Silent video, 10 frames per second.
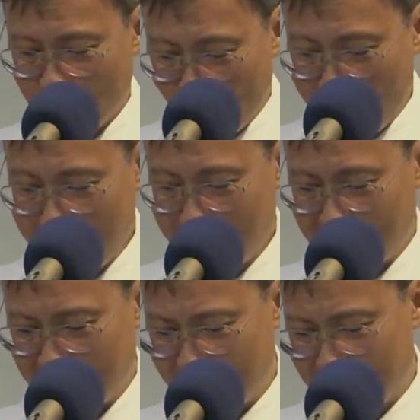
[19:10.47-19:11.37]
Why
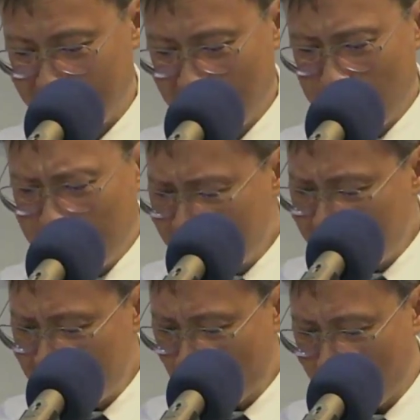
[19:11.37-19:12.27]
not? Because
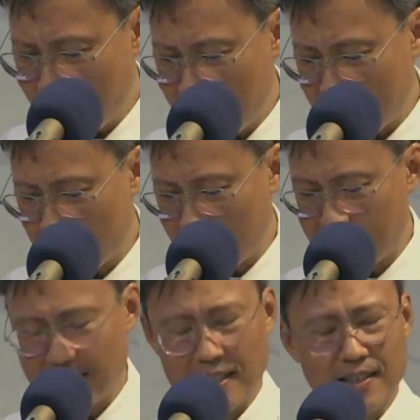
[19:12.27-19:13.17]
this is quite unexpected.